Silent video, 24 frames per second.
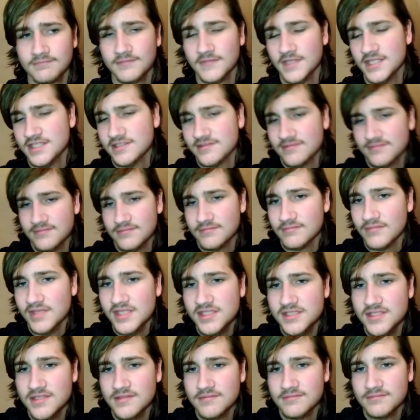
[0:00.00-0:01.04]
it
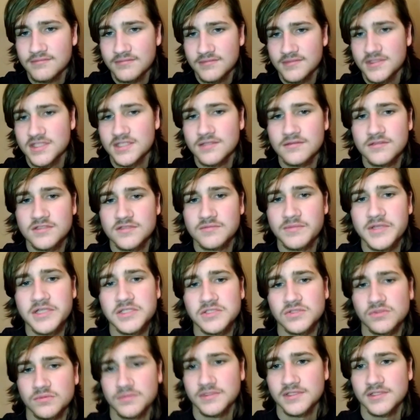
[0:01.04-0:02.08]
makes it still
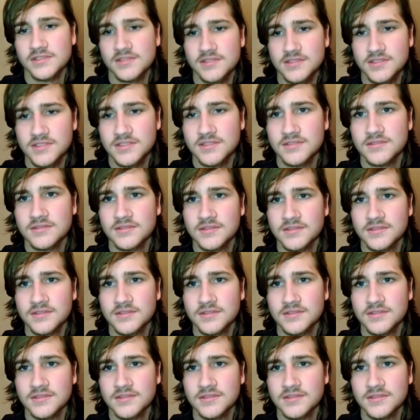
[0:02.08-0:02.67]
special because